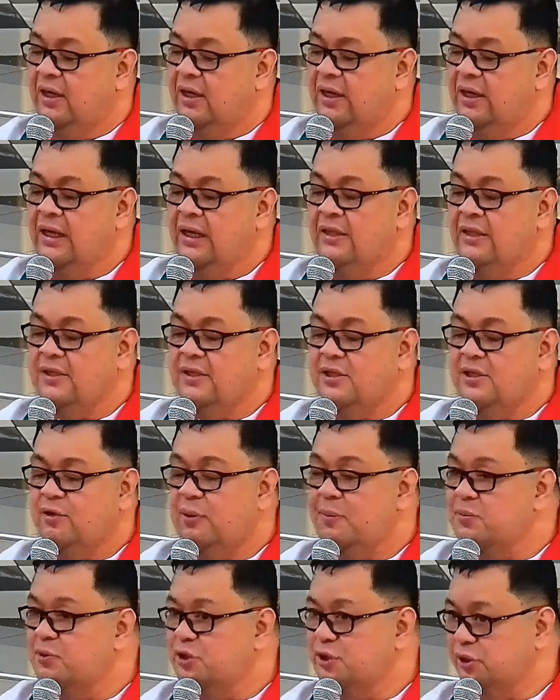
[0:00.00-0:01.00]
in the
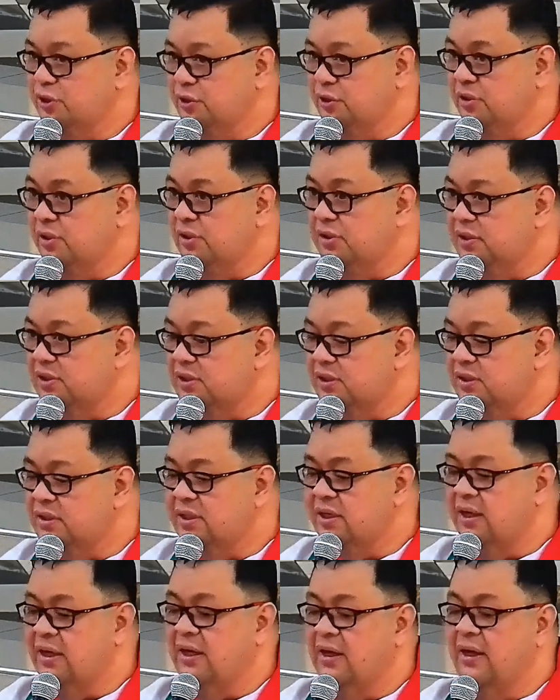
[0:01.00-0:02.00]
scriptures,
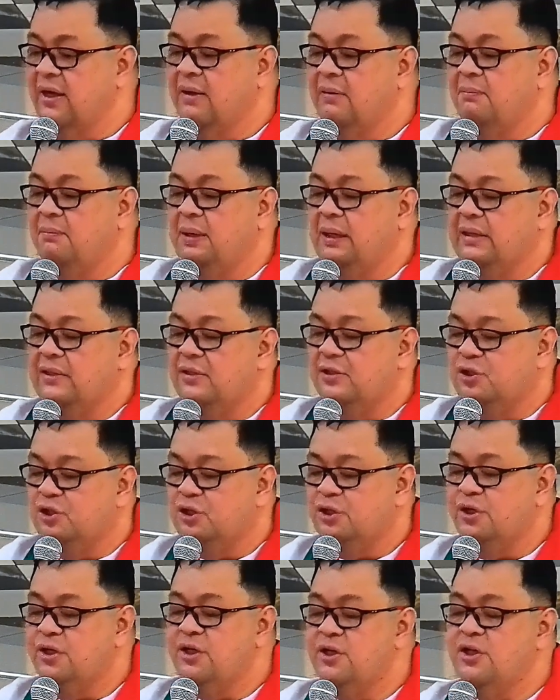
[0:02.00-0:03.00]
but
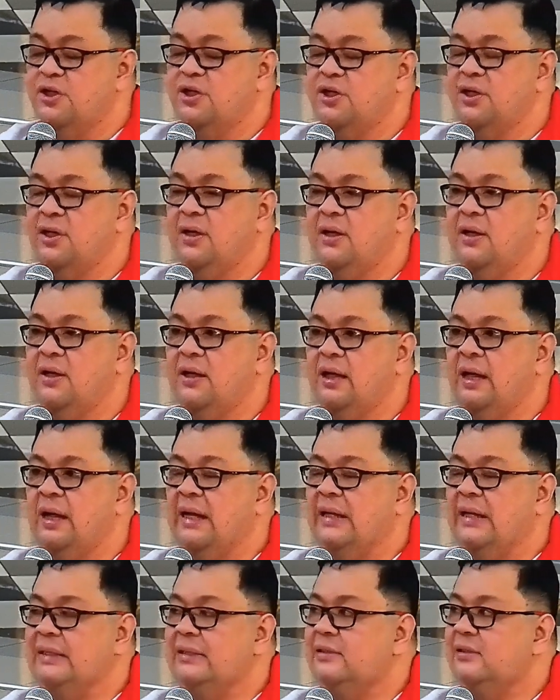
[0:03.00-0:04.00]
church
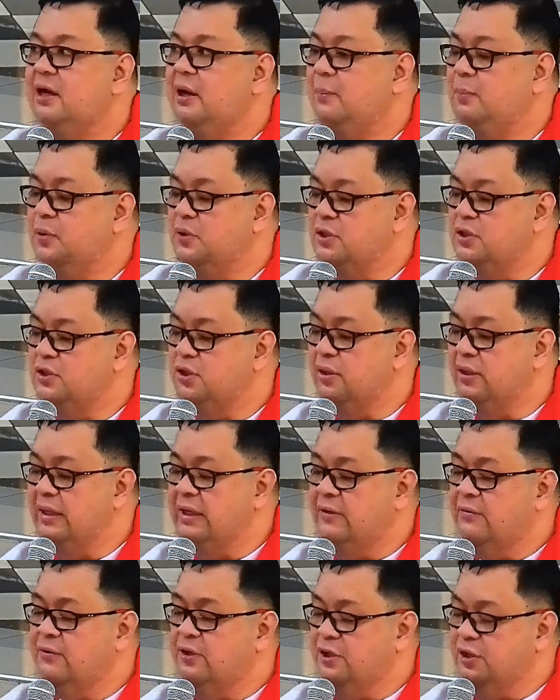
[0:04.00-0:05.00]
and apostolic
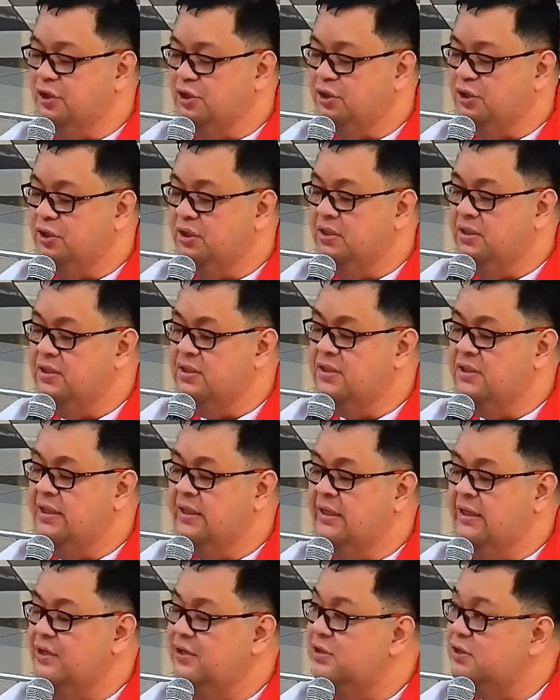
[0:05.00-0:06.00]
traditions and
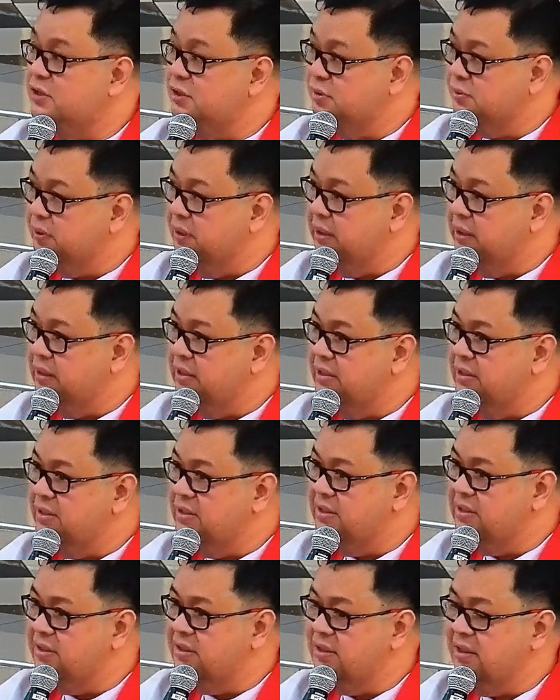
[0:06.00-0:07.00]

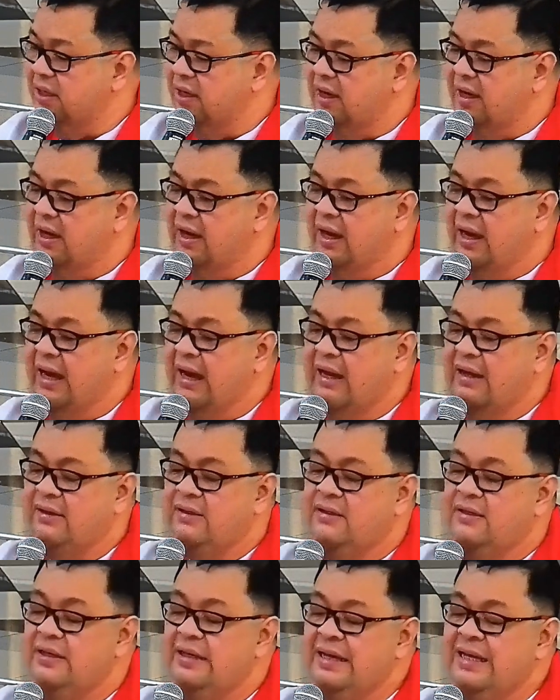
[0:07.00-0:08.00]
histories had
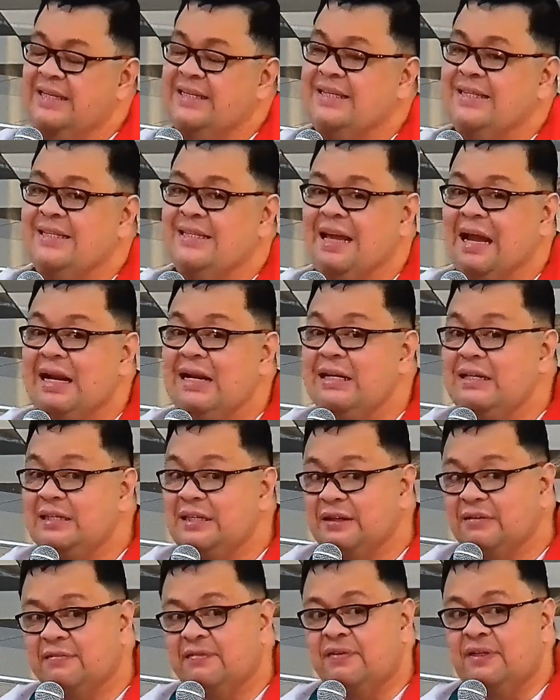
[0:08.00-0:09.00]

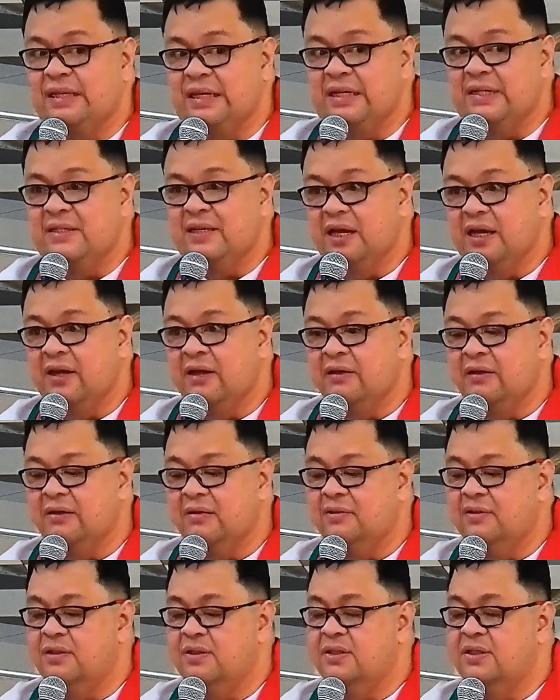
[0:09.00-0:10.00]
extensive
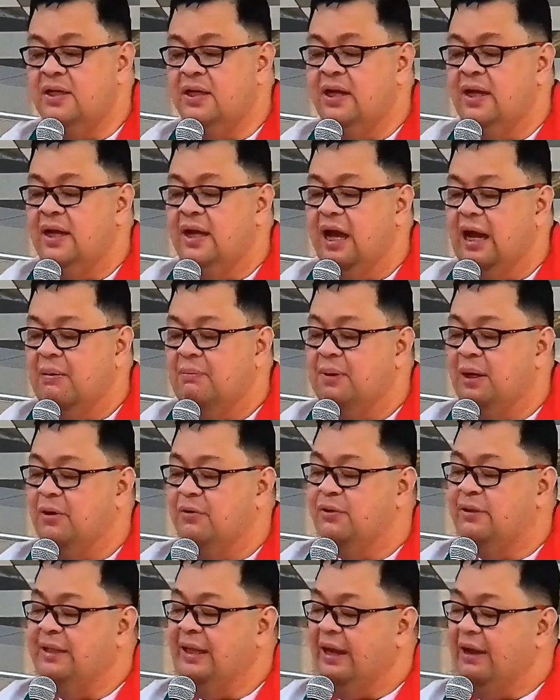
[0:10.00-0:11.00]
details
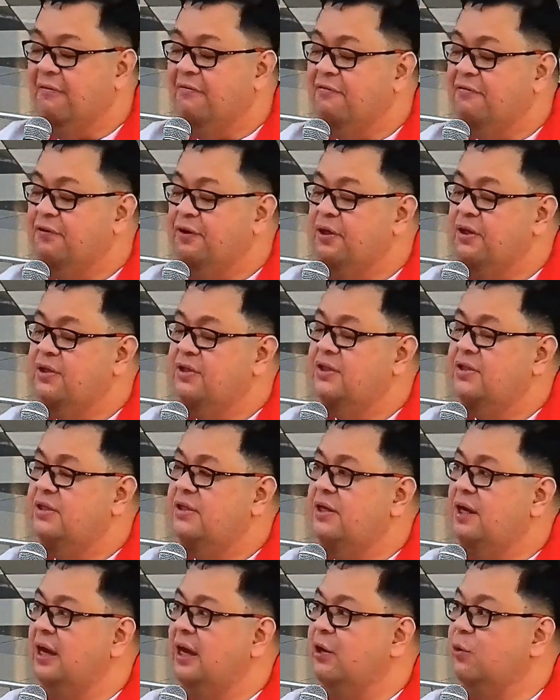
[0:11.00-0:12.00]
about the efforts
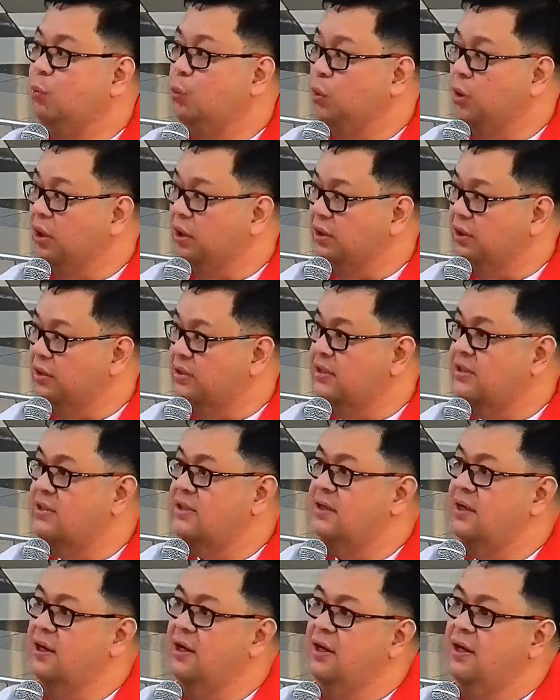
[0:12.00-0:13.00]
and works
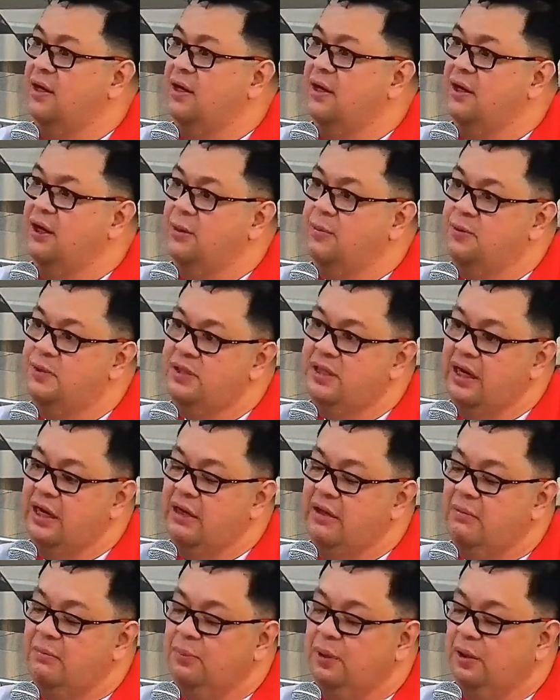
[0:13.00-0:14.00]
of
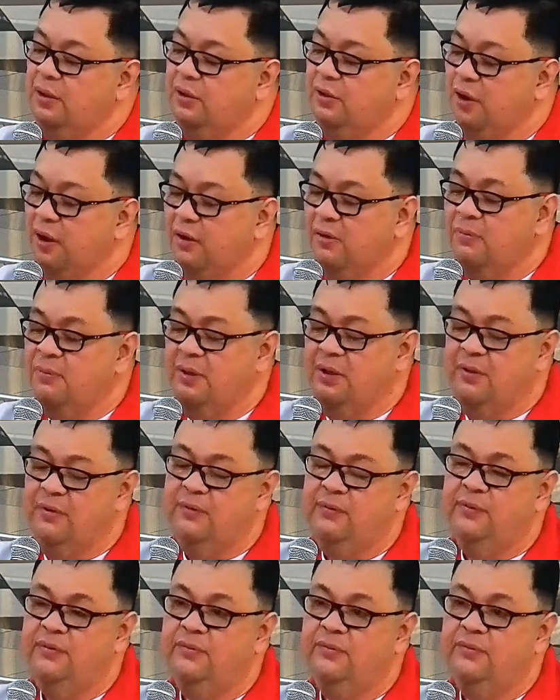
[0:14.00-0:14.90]
Saint Bartholomew,